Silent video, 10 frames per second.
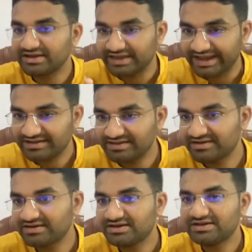get
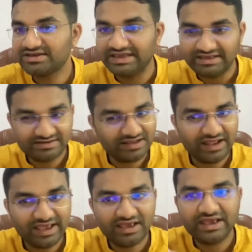the
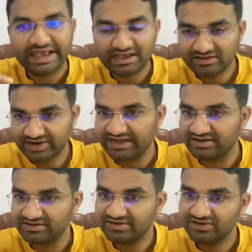easily A
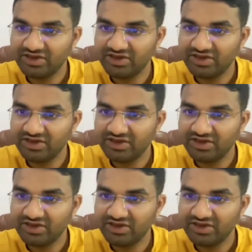grade.